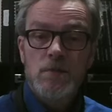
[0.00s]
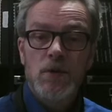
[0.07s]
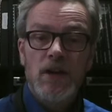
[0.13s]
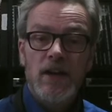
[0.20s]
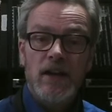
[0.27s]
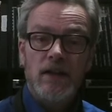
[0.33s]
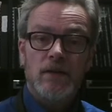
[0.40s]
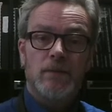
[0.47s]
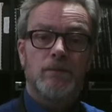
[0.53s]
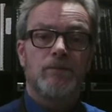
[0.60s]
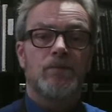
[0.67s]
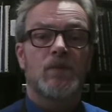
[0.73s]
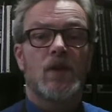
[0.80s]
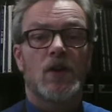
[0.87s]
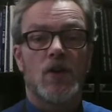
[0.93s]
play it.
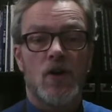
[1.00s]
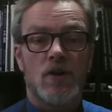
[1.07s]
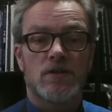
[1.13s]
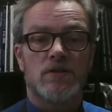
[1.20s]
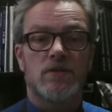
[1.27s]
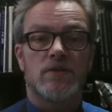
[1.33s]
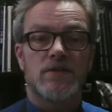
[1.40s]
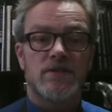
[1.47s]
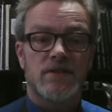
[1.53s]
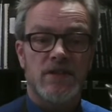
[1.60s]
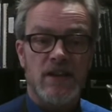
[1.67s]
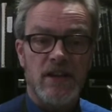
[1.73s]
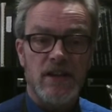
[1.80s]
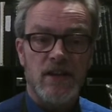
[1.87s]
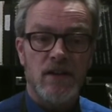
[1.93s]
Concert
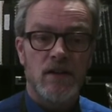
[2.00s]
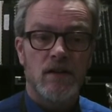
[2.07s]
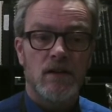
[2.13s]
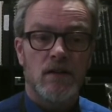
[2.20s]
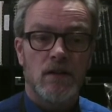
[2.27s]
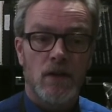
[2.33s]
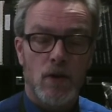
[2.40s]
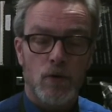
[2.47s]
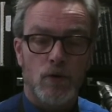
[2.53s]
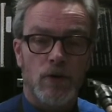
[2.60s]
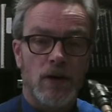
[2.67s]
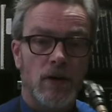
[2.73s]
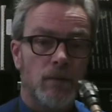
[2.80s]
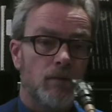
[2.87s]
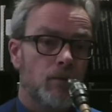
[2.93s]
C,
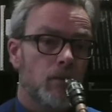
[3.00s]
Locrian.